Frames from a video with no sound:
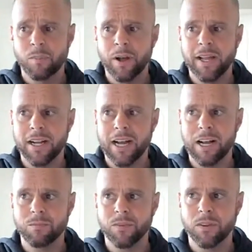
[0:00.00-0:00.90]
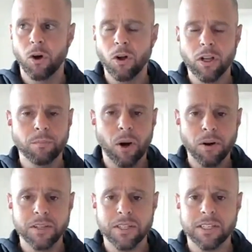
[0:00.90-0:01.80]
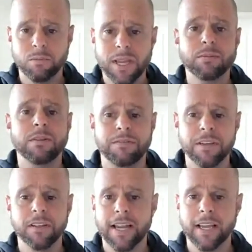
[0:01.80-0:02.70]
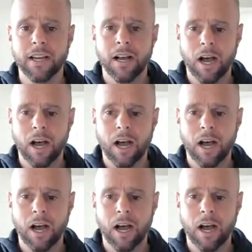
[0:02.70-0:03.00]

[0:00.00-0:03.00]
But the whole component system makes me feel like